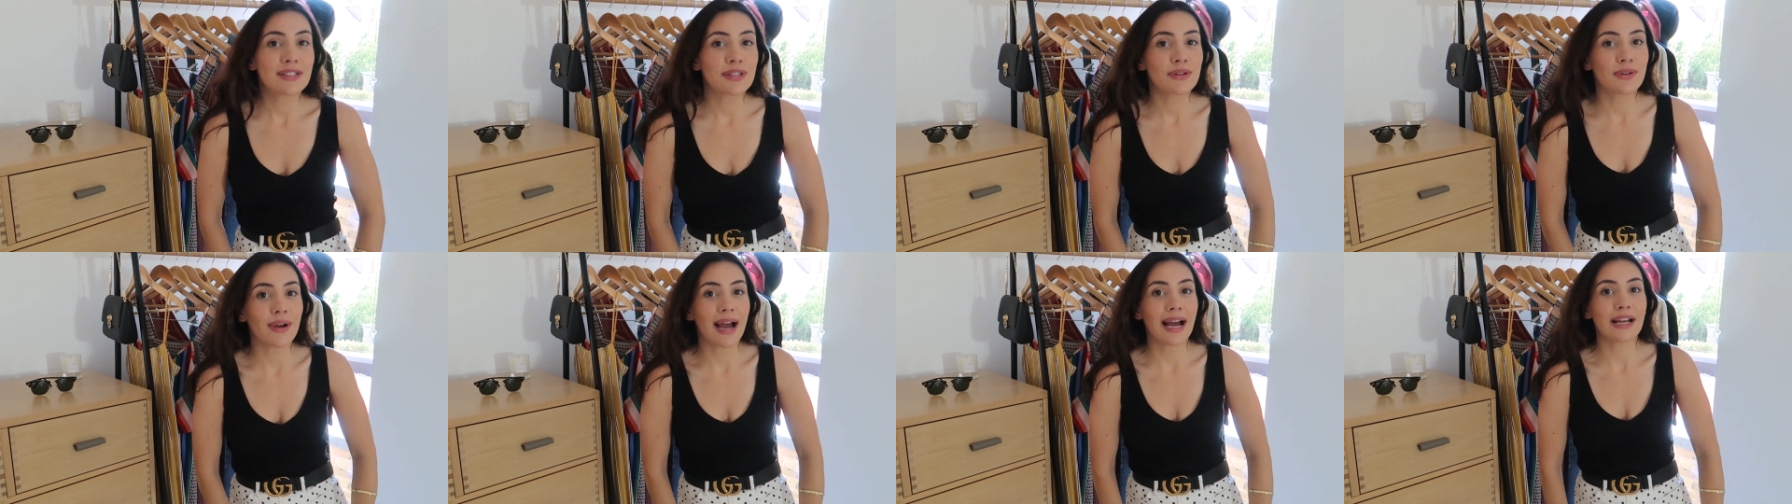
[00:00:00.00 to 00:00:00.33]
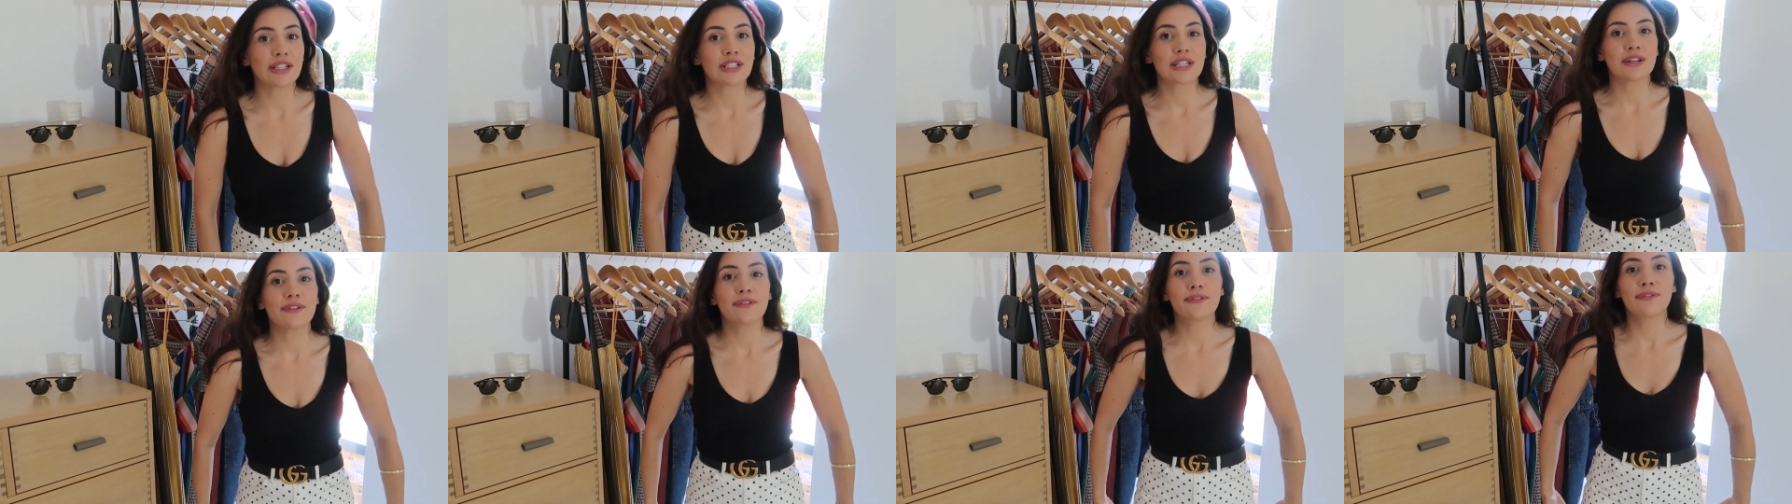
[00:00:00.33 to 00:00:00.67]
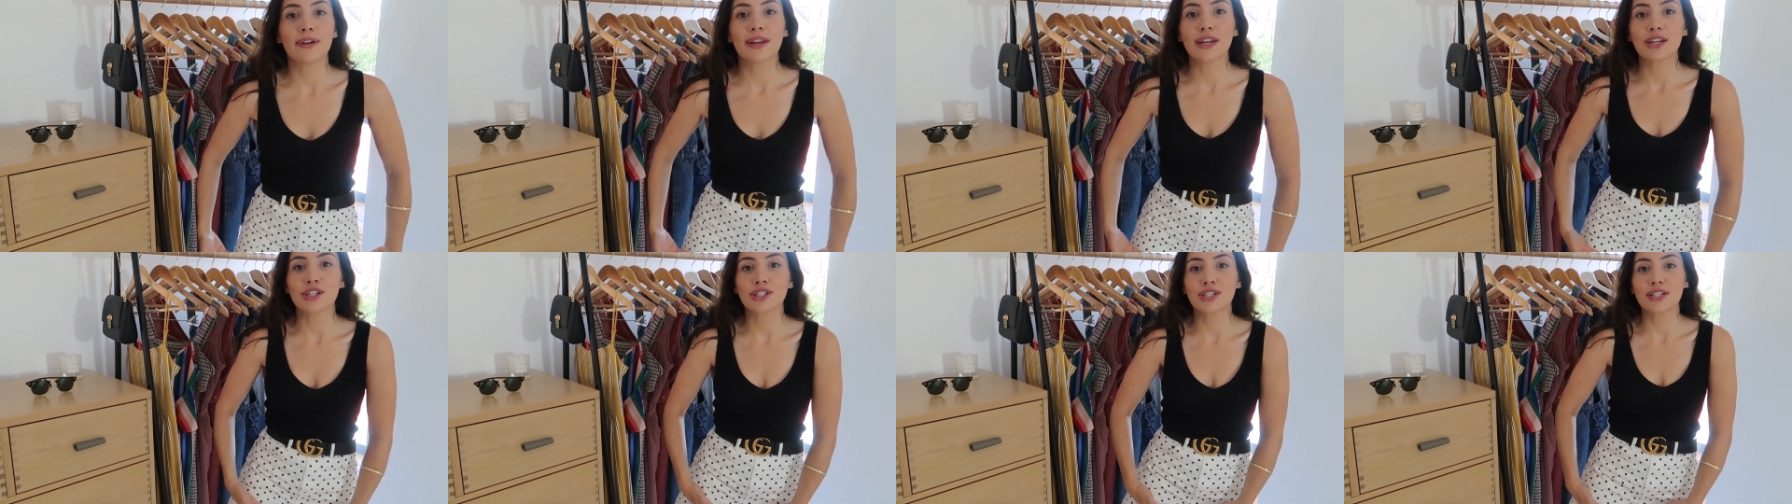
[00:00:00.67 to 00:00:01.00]
suit actually
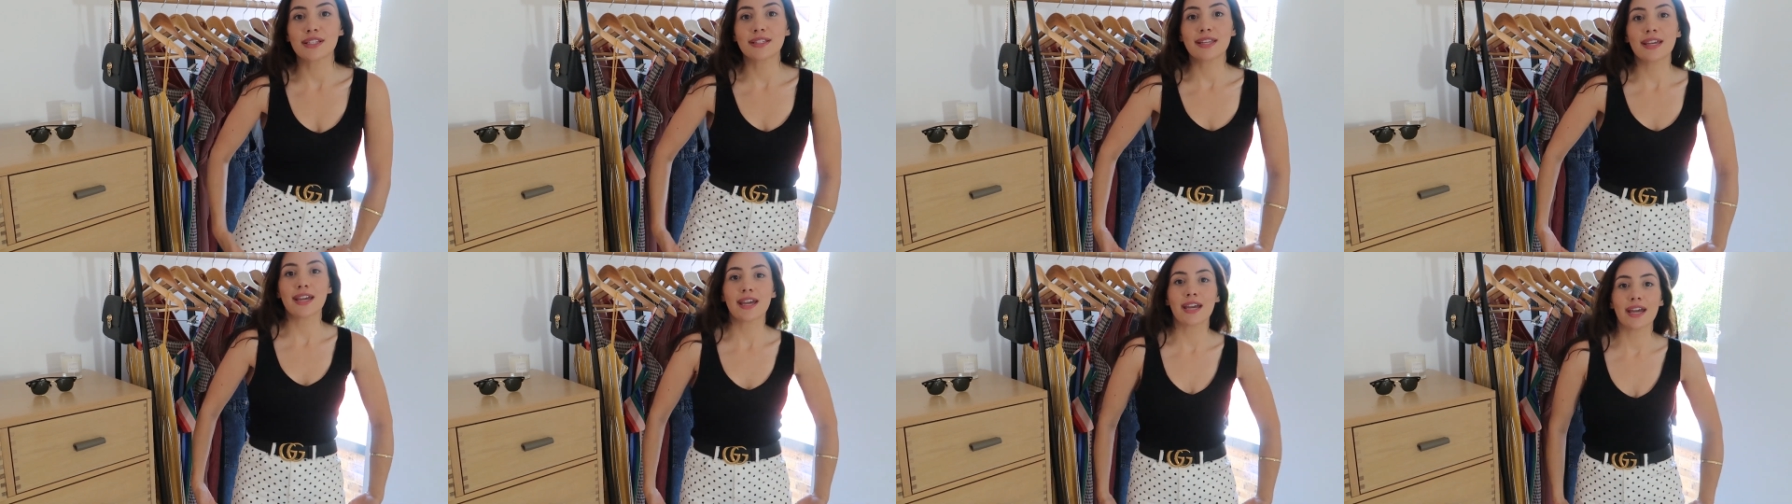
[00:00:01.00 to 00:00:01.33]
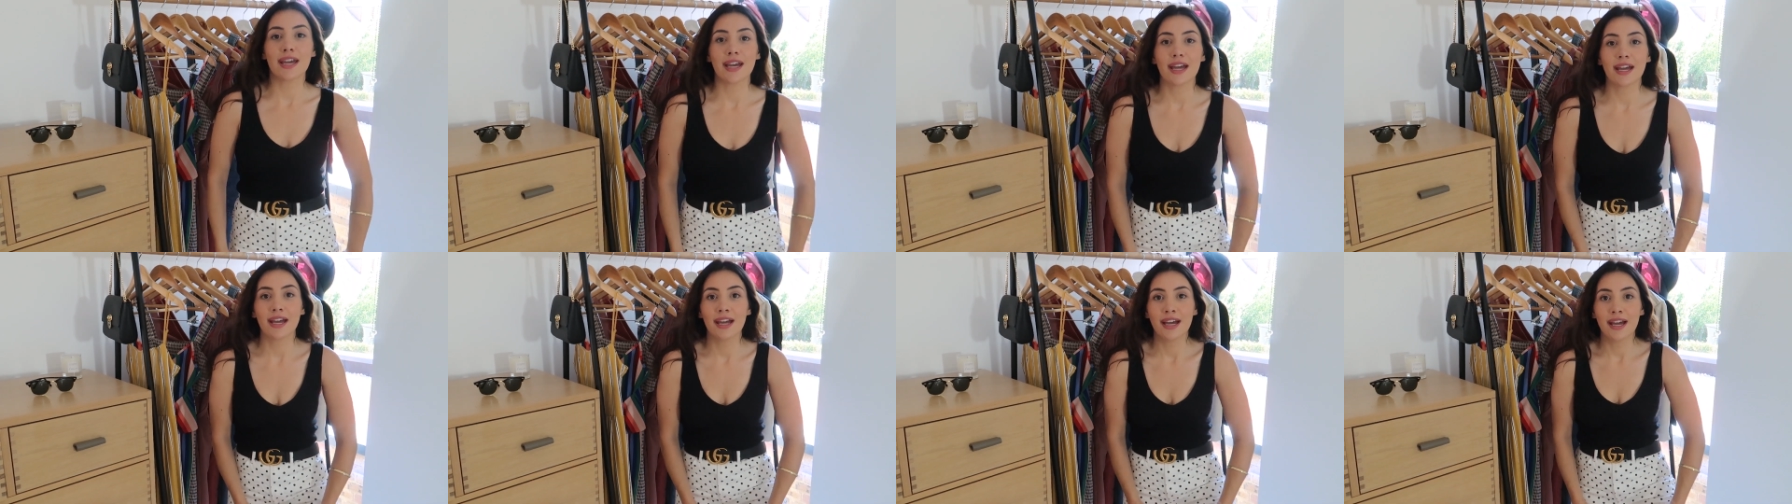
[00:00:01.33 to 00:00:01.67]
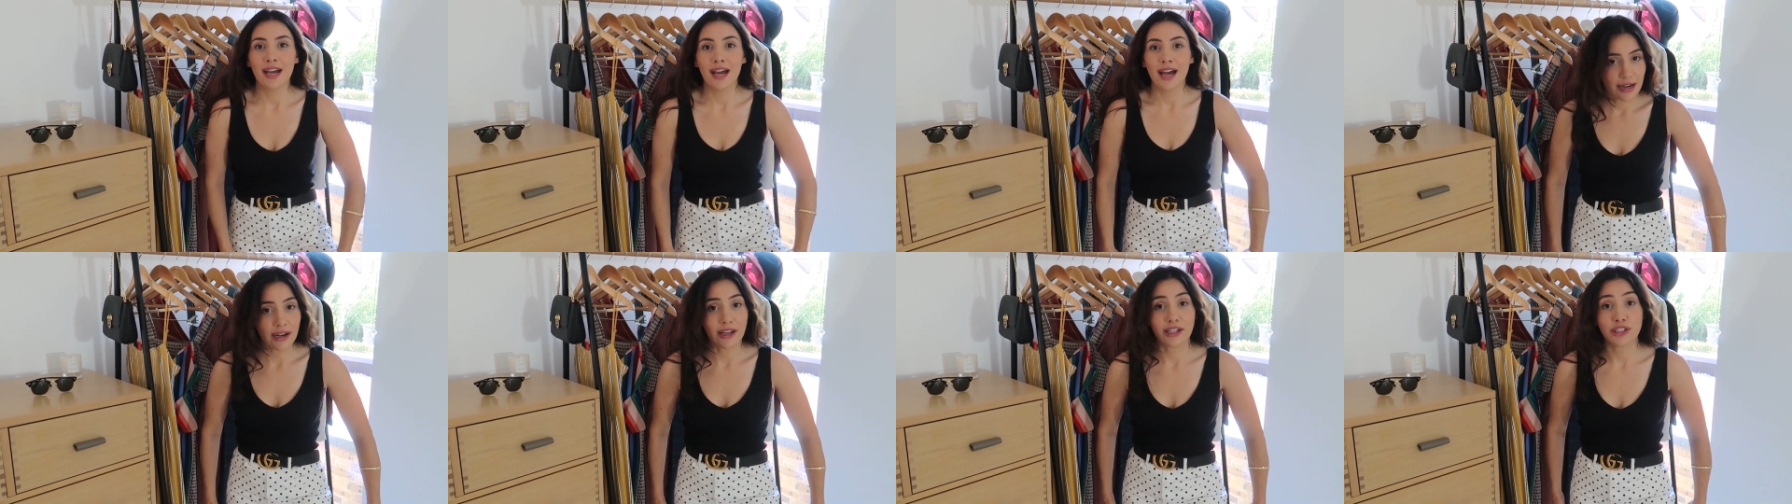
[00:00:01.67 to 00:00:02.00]
finishes here
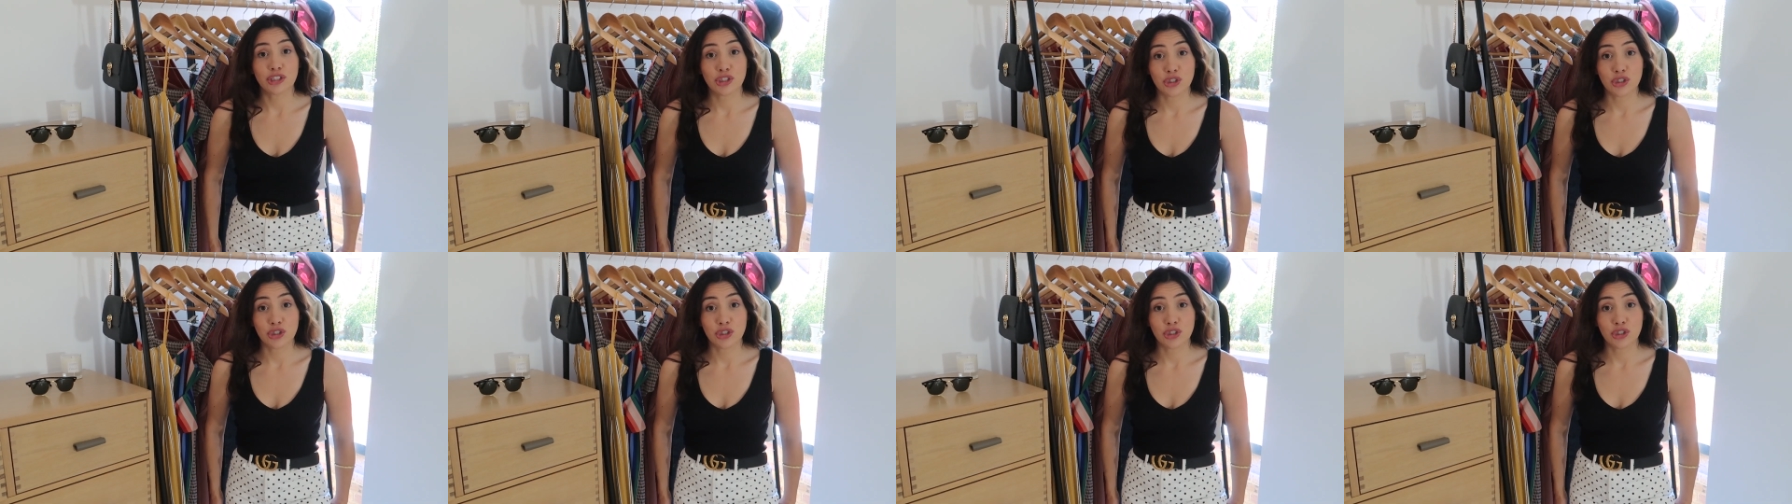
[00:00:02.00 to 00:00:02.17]
like